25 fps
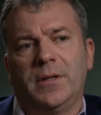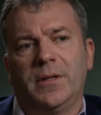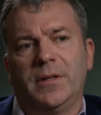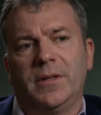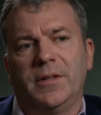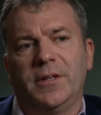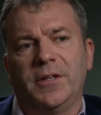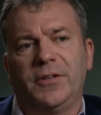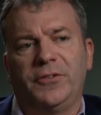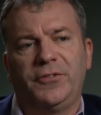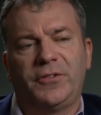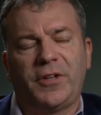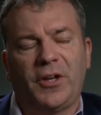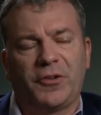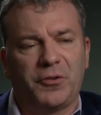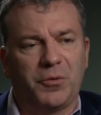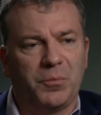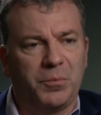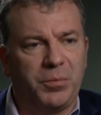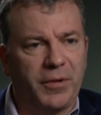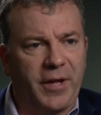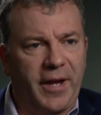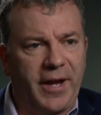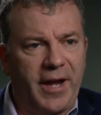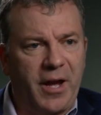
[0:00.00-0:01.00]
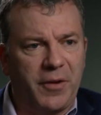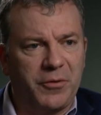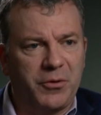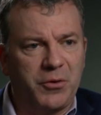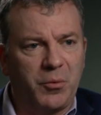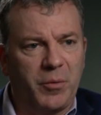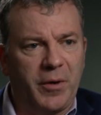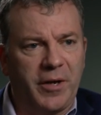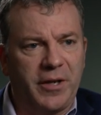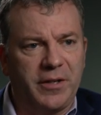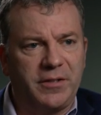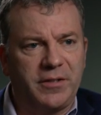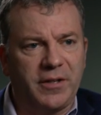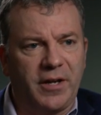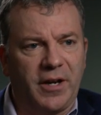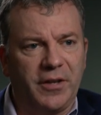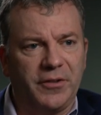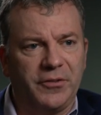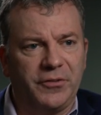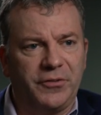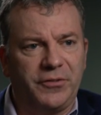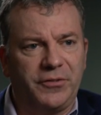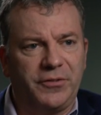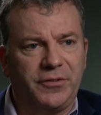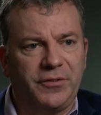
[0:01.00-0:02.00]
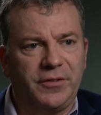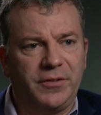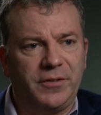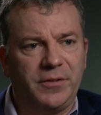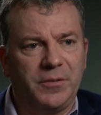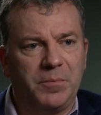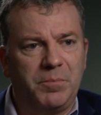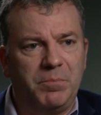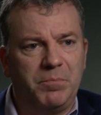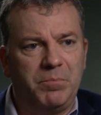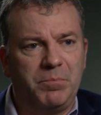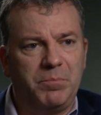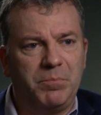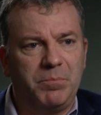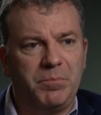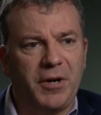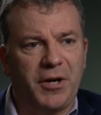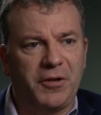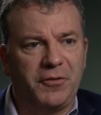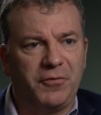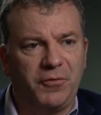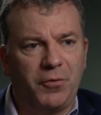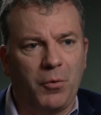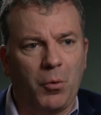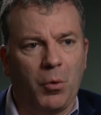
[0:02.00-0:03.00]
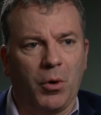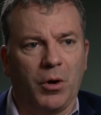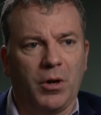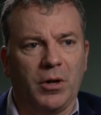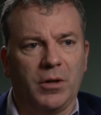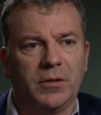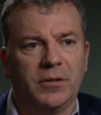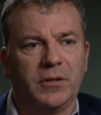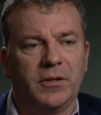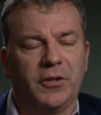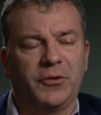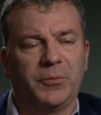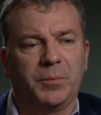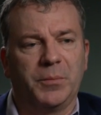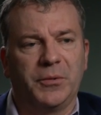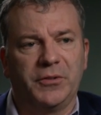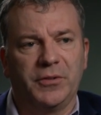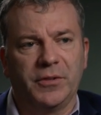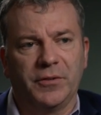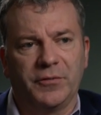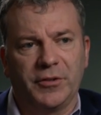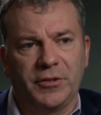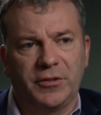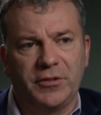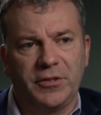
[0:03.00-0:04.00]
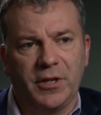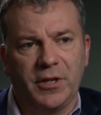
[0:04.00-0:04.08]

This doesn't play out the way it does, but for a specific